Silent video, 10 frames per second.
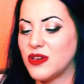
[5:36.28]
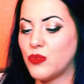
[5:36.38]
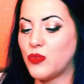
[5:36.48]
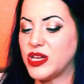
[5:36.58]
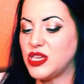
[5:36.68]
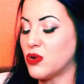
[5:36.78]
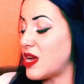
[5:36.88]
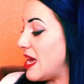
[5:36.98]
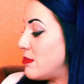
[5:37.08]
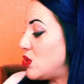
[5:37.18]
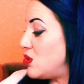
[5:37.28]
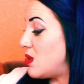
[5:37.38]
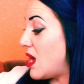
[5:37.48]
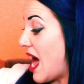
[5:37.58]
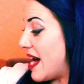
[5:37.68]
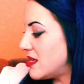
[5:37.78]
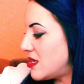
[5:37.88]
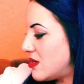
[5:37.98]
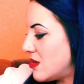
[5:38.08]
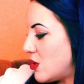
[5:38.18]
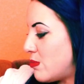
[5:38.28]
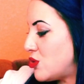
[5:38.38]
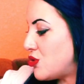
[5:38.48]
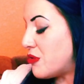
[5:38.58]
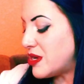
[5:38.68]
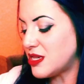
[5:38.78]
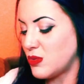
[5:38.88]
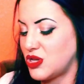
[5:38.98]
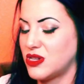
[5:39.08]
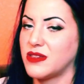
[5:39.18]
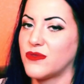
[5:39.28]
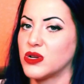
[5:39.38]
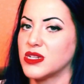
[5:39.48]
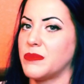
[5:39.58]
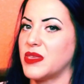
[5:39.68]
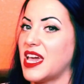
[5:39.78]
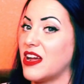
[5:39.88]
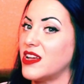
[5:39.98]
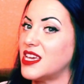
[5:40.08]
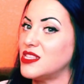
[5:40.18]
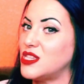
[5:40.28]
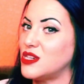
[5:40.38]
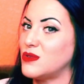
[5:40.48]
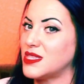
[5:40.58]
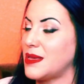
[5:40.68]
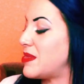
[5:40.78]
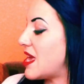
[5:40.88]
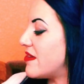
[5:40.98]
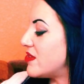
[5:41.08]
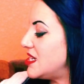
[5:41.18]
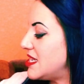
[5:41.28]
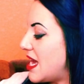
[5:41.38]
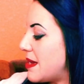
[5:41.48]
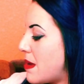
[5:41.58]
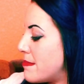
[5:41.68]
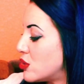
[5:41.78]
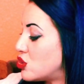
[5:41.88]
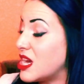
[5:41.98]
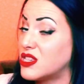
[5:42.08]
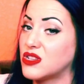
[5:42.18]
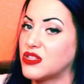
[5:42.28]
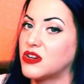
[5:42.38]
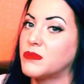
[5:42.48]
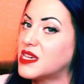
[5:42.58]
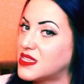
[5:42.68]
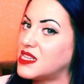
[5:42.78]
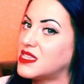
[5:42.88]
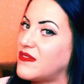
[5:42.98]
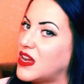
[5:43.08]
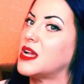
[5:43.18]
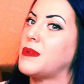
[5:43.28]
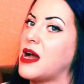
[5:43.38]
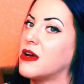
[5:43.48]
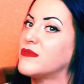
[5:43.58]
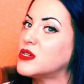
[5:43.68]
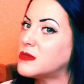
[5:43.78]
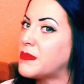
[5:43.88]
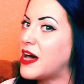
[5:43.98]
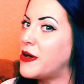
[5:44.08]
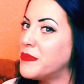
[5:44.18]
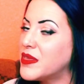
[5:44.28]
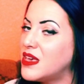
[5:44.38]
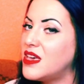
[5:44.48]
When you are able to cast your Patronus, which is of course something Harry can do and something every DA member tries to learn because it is a very powerful spell.